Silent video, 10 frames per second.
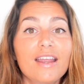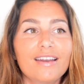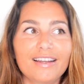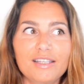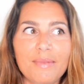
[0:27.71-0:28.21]

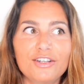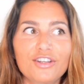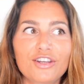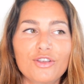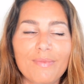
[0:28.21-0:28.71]
Not to
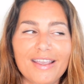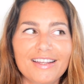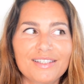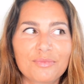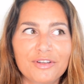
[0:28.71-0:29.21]
mention, you might
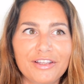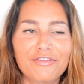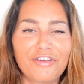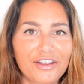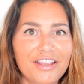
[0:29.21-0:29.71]
get some really
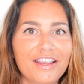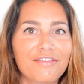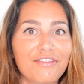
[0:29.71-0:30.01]
funky